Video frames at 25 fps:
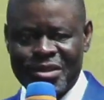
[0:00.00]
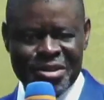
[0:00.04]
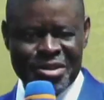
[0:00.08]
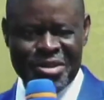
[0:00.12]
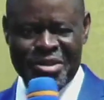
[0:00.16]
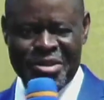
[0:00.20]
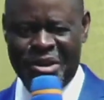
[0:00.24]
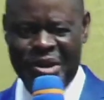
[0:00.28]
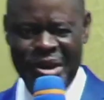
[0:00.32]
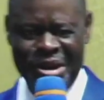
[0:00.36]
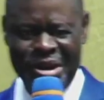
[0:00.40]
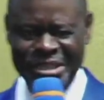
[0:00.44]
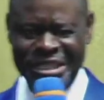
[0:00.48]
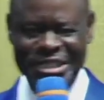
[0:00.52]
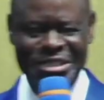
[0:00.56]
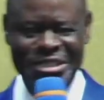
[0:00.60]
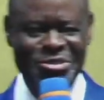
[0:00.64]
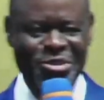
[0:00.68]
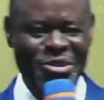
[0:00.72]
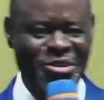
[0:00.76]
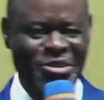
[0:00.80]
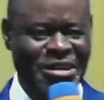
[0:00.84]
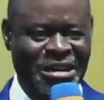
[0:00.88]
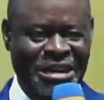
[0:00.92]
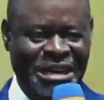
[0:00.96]
God did
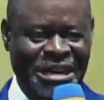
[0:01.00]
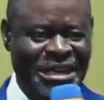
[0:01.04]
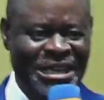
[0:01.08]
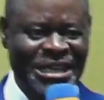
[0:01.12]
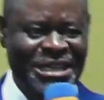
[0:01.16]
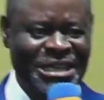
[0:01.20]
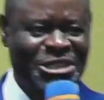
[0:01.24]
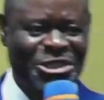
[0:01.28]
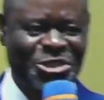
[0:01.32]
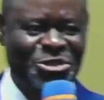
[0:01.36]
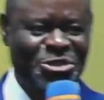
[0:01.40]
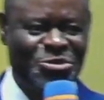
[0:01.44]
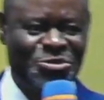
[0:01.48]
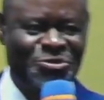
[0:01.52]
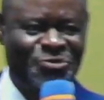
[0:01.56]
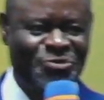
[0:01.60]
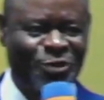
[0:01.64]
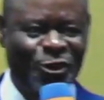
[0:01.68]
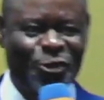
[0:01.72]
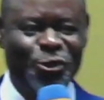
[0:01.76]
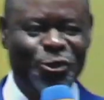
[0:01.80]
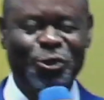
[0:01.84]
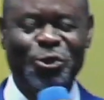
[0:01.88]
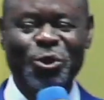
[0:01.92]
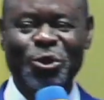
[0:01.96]
not create you for
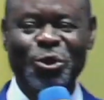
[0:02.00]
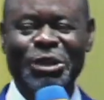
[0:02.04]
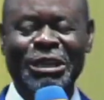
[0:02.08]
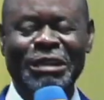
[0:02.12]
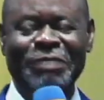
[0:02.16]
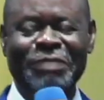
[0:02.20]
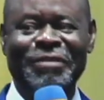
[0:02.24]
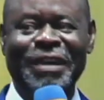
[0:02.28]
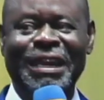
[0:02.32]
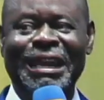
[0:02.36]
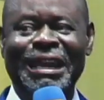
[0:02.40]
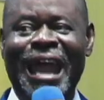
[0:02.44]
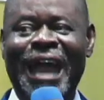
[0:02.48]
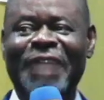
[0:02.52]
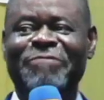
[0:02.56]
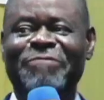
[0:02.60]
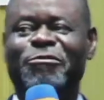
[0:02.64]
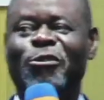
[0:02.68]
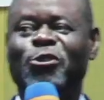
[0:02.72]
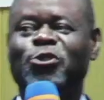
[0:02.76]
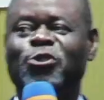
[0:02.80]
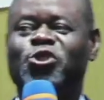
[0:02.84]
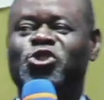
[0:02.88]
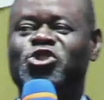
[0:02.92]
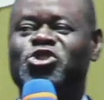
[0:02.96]
you to live a life of
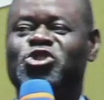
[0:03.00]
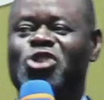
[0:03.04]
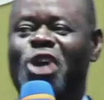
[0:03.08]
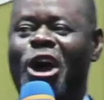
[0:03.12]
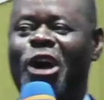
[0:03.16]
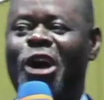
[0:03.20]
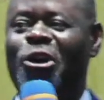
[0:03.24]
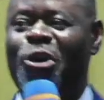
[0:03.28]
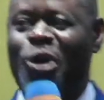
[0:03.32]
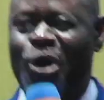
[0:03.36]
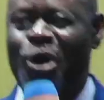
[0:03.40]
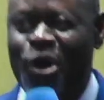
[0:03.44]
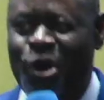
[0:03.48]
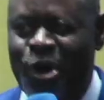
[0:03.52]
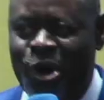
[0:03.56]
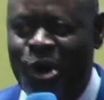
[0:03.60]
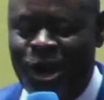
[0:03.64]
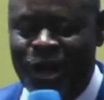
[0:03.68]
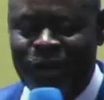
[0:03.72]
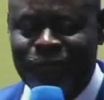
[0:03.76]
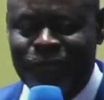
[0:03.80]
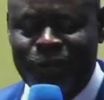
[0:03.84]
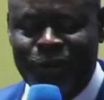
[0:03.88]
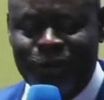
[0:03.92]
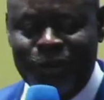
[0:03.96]
struggle all
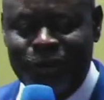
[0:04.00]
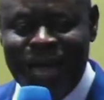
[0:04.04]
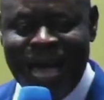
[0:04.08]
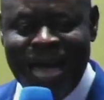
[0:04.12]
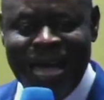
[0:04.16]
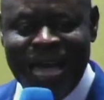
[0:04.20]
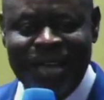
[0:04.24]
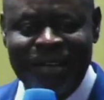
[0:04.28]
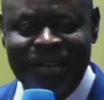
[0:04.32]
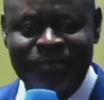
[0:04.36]
your life.